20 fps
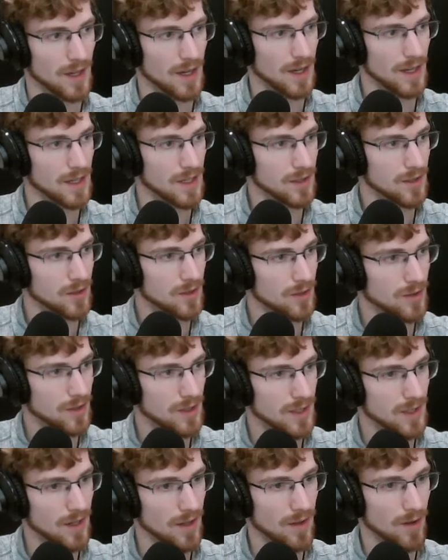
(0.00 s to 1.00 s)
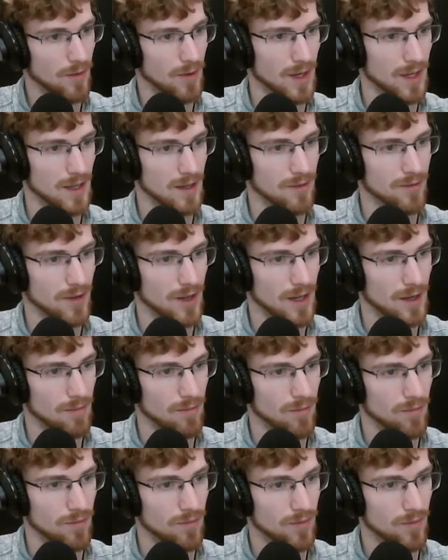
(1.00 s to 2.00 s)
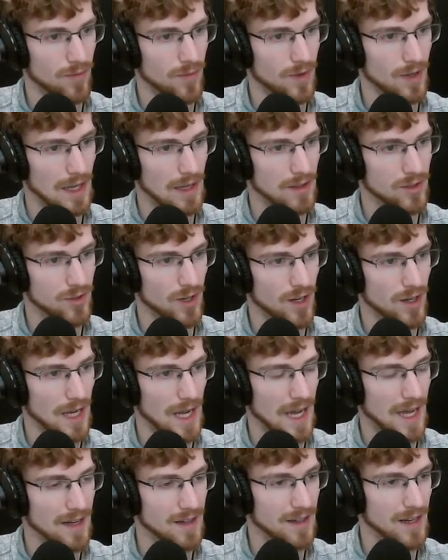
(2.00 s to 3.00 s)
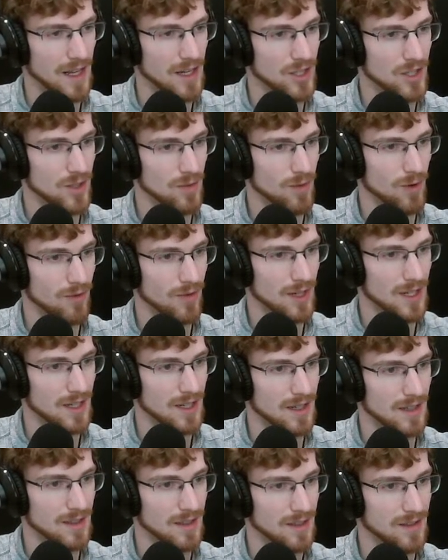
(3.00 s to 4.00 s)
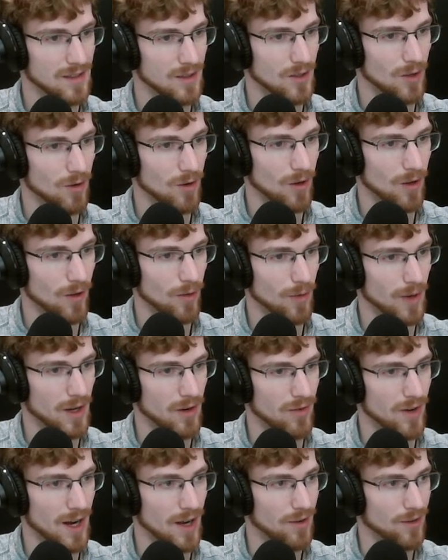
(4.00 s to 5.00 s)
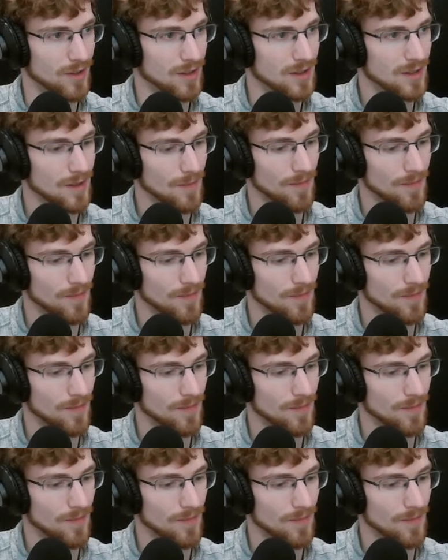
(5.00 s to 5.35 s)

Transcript: I need to do it another way. If I try to add an edge loop over here, it doesn't go all the way around.